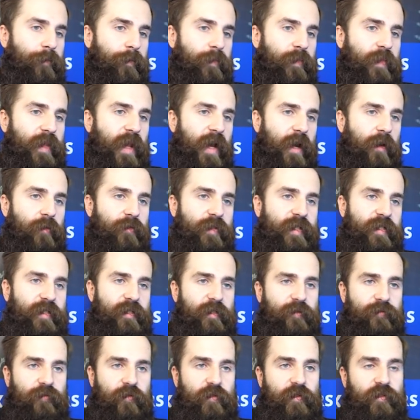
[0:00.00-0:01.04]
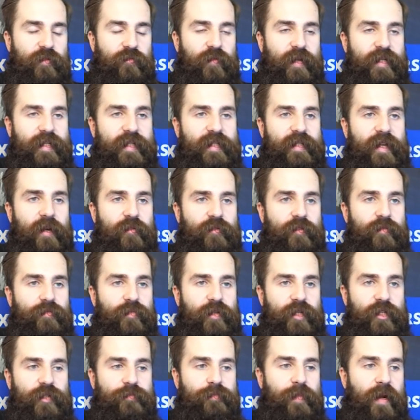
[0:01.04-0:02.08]
Now this is for 20,000
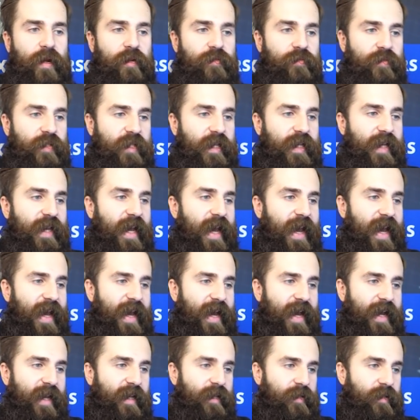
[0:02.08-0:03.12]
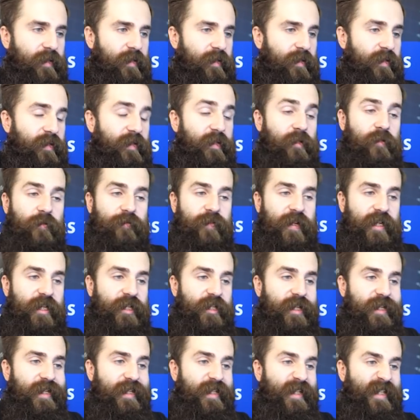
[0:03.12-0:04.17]
British pounds and still
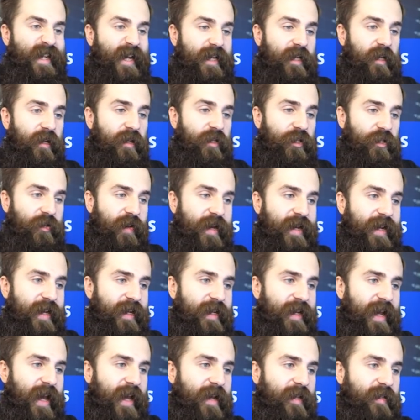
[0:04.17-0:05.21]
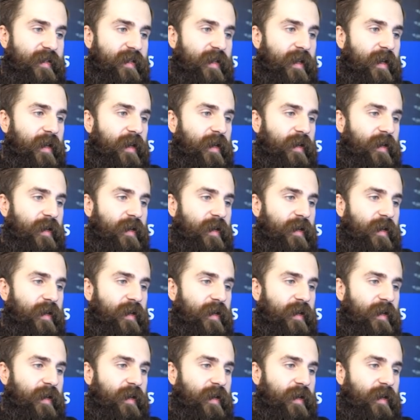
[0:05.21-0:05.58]
finished in 10 trading days.